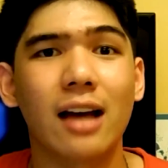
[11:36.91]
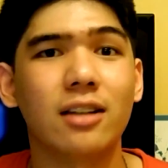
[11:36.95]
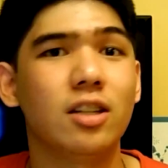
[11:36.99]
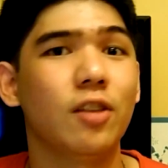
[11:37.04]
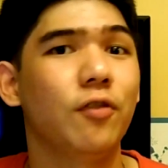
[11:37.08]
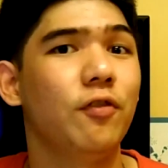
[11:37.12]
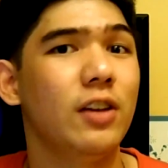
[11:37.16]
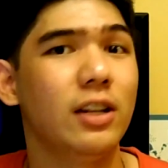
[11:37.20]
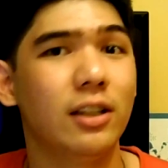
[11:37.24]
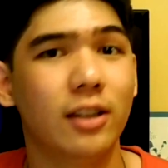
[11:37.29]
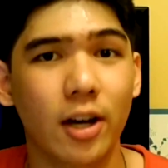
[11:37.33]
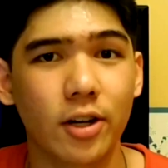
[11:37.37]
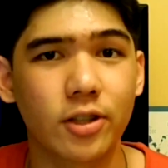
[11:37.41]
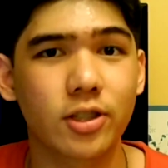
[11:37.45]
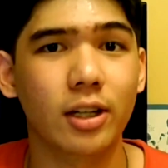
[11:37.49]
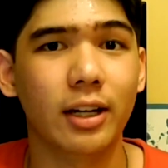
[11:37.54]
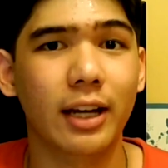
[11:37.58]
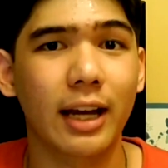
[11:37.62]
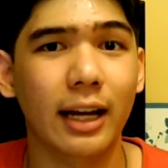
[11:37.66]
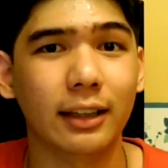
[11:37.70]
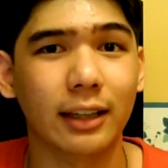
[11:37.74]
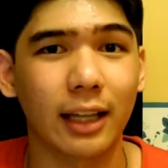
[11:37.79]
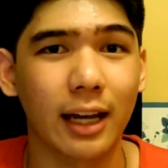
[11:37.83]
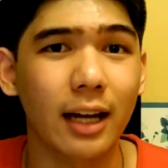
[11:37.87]
As if he
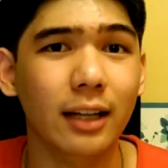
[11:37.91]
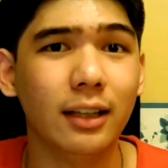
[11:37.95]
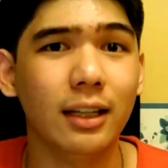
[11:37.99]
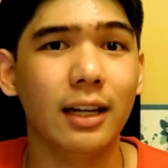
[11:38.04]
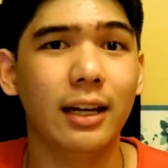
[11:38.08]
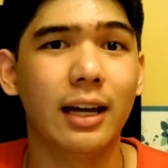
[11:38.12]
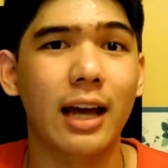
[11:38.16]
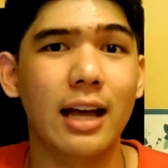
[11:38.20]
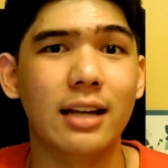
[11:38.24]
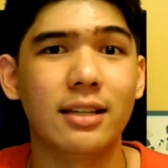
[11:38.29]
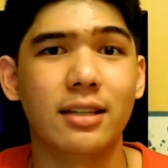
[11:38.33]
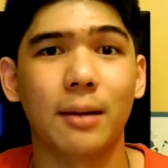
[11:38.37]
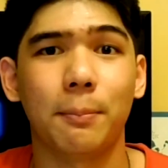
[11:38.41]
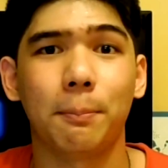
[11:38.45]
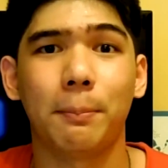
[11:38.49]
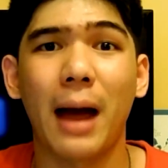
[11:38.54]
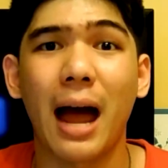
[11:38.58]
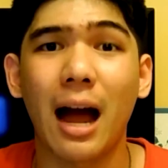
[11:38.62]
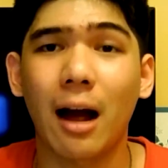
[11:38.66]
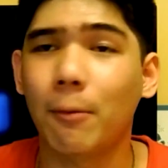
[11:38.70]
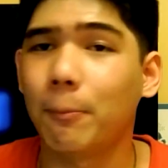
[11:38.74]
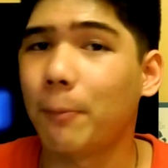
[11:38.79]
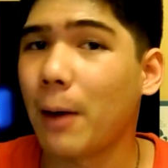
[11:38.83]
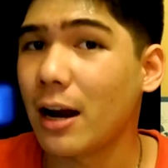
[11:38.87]
doesn't get hit, he gains
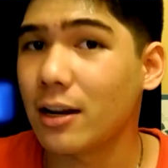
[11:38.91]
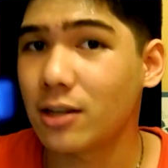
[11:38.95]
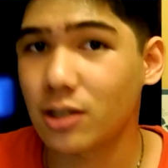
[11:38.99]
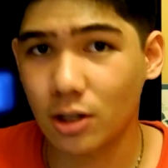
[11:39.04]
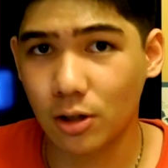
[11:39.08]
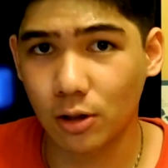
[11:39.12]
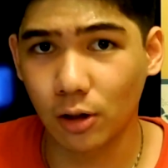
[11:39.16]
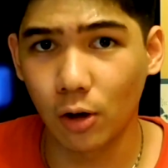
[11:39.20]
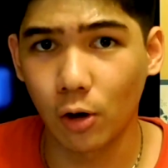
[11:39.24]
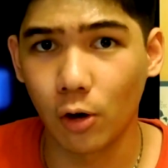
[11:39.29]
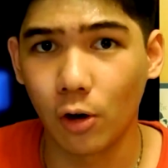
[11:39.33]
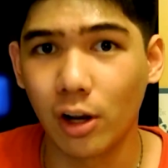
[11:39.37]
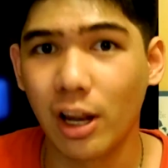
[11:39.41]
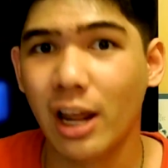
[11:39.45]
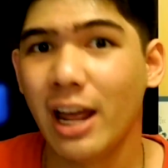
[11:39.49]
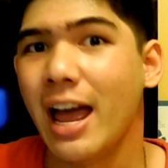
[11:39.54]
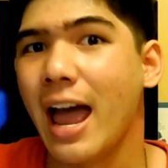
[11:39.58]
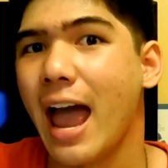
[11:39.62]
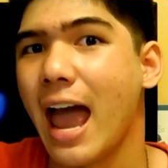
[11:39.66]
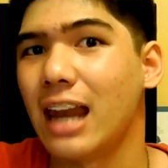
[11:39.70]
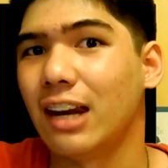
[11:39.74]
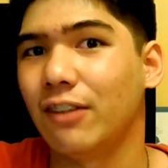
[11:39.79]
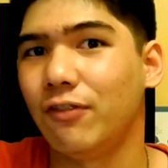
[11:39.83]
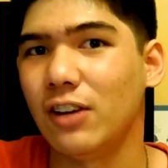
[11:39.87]
it back by
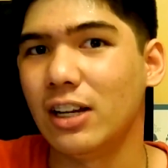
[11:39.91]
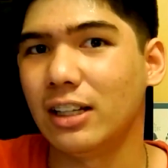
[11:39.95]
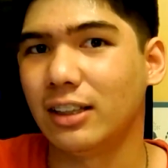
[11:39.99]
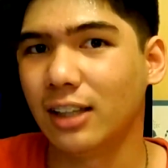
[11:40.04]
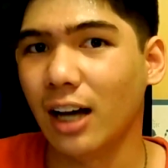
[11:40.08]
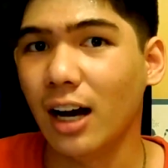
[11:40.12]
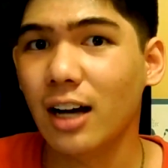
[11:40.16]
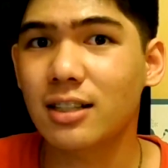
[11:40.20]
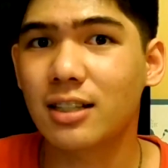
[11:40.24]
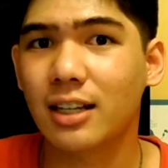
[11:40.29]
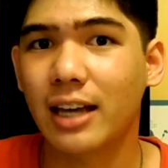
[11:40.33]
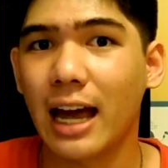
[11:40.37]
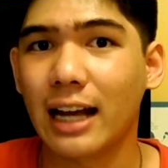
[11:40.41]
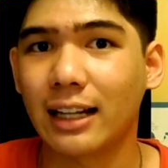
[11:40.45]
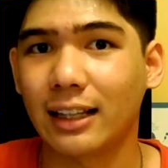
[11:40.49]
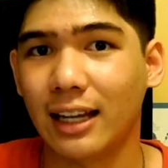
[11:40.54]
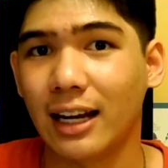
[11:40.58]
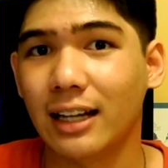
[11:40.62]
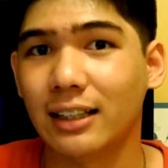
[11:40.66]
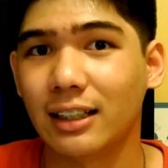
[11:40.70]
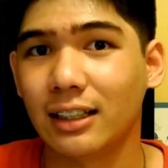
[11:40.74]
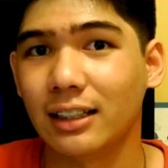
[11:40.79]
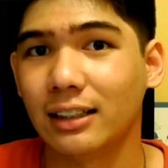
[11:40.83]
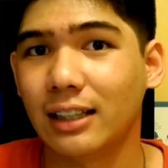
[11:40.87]
Scroll, and if he does
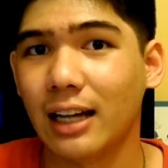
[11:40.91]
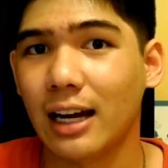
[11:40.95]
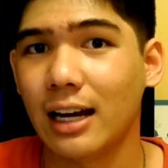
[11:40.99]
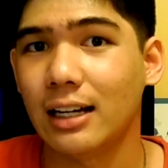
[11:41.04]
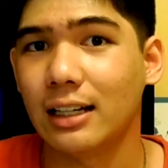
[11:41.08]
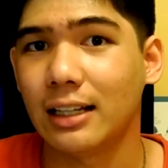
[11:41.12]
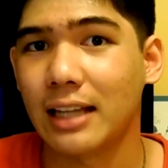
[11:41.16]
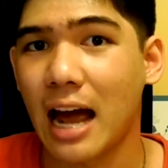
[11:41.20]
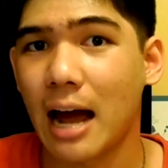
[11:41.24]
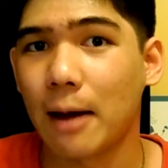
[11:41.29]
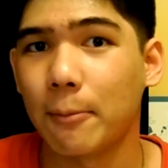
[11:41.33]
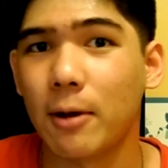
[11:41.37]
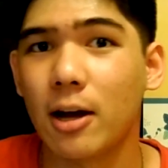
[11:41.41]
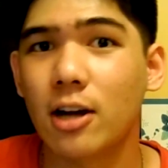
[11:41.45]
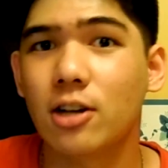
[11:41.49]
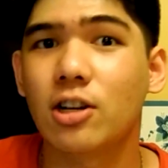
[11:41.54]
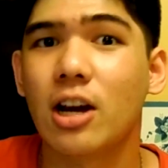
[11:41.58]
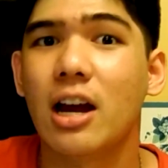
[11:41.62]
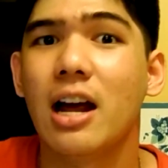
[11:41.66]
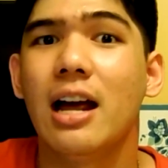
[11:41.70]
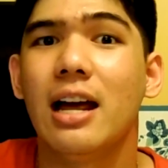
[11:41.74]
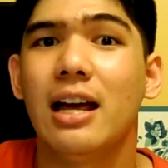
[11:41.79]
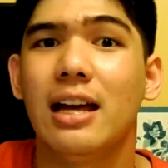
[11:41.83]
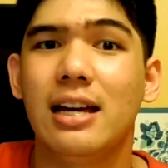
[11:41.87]
get hit and take
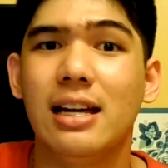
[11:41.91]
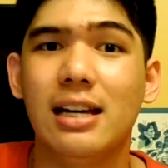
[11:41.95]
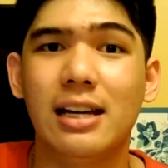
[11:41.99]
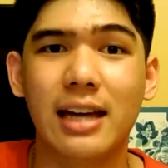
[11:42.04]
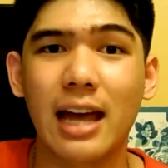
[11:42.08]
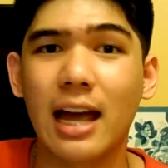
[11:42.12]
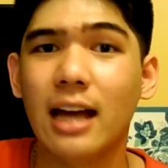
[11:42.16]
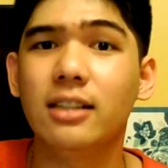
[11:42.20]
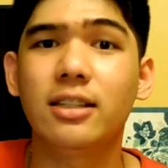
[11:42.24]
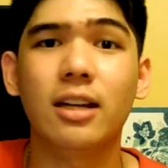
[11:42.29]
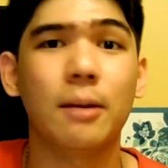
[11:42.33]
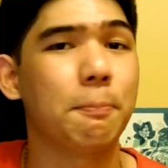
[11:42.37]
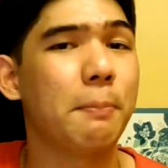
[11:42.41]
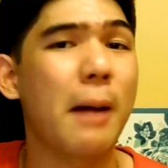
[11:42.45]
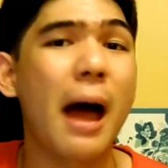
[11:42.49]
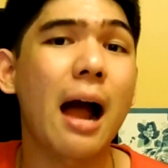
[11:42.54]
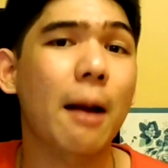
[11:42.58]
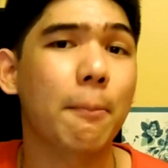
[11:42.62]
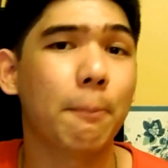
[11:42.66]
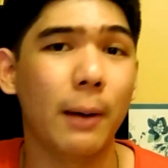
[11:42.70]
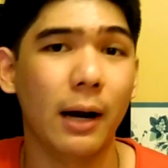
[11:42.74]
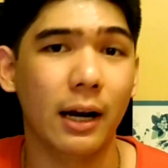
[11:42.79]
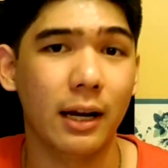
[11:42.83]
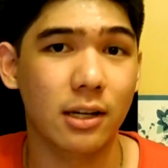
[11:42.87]
damage, he gains
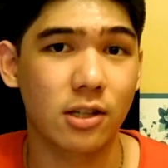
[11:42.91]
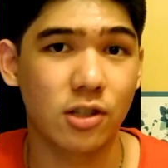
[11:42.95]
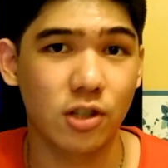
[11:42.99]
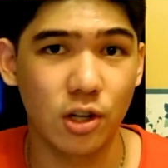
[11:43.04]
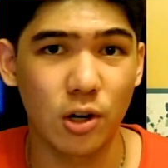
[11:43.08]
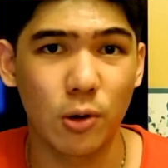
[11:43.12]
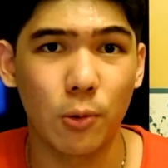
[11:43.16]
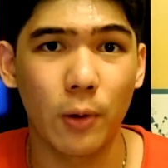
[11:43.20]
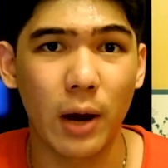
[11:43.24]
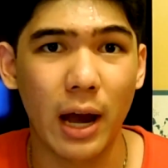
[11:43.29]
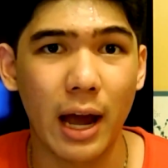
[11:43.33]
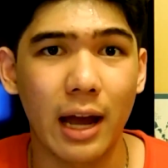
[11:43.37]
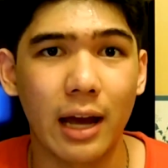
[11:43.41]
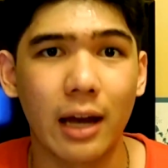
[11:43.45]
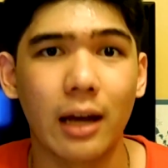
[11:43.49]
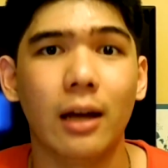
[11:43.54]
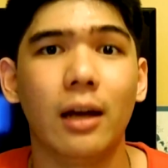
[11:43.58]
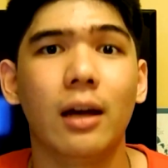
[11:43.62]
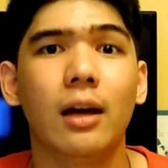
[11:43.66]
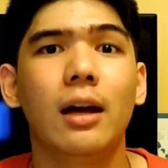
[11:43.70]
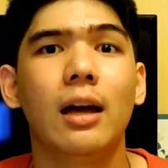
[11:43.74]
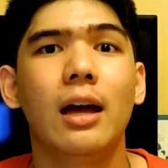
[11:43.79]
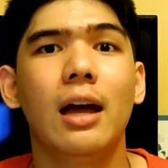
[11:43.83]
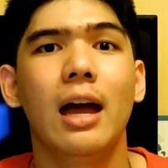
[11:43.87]
it back by his
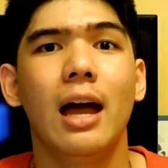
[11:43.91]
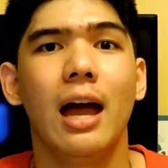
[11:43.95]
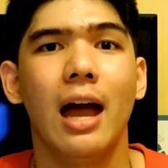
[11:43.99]
UA.